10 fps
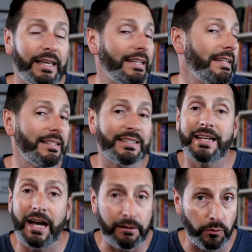and it is
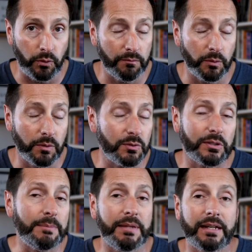not for everyone. So
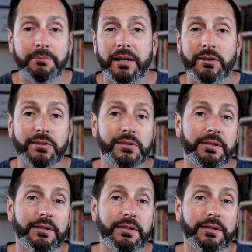keep that in mind also.